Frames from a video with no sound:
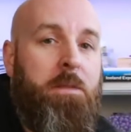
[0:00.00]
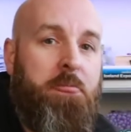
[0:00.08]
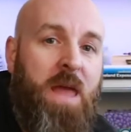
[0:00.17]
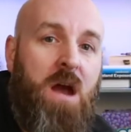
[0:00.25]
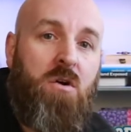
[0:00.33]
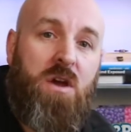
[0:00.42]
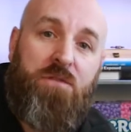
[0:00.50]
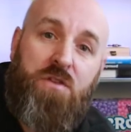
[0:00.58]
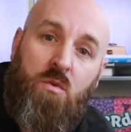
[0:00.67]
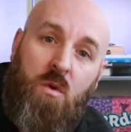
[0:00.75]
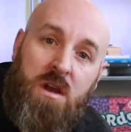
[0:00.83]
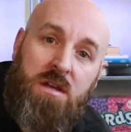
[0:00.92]
Now, if
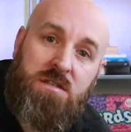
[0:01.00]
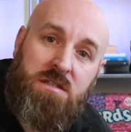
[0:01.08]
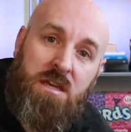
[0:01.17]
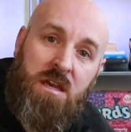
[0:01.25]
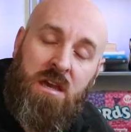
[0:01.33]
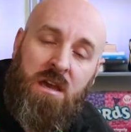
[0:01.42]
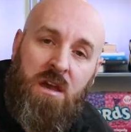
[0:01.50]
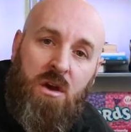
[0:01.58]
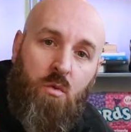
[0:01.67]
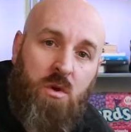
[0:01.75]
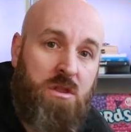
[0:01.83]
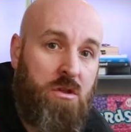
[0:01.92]
you want to see
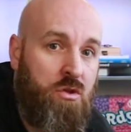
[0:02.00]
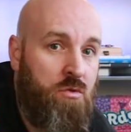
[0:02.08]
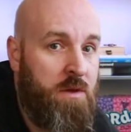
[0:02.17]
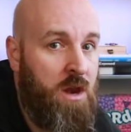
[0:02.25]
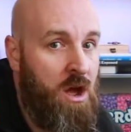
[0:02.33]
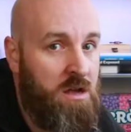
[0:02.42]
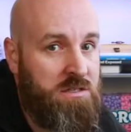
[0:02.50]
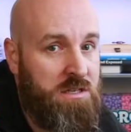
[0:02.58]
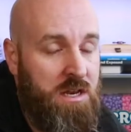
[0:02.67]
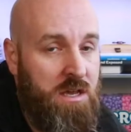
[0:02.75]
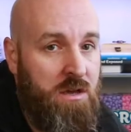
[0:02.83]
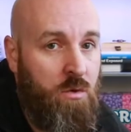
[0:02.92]
what the
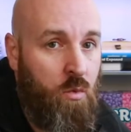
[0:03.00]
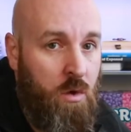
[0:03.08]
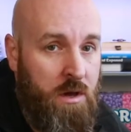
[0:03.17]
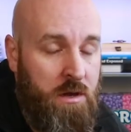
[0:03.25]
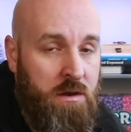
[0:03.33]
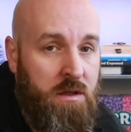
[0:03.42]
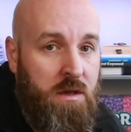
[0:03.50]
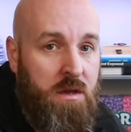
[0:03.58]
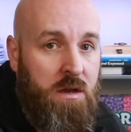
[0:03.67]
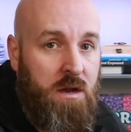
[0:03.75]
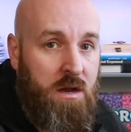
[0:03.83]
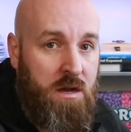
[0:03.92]
luminosity one
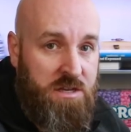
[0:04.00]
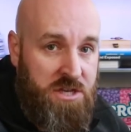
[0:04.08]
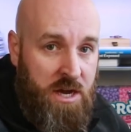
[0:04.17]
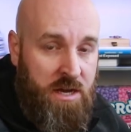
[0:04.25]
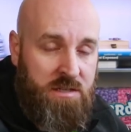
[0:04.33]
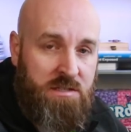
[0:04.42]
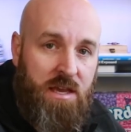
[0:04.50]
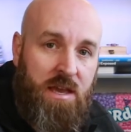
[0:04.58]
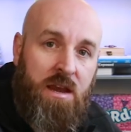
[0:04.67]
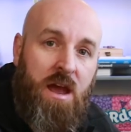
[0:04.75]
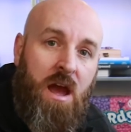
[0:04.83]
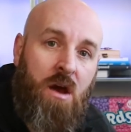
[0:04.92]
uh, does
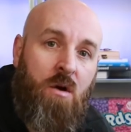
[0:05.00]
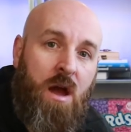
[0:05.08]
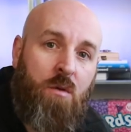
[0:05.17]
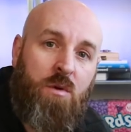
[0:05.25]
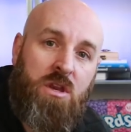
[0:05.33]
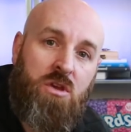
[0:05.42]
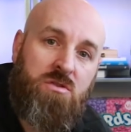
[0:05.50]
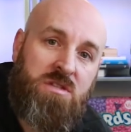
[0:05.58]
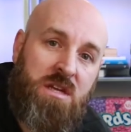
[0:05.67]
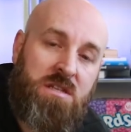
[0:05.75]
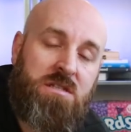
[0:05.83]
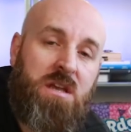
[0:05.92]
and how I would use
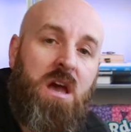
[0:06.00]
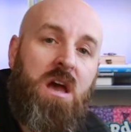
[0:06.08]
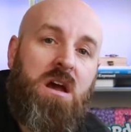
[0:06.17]
this,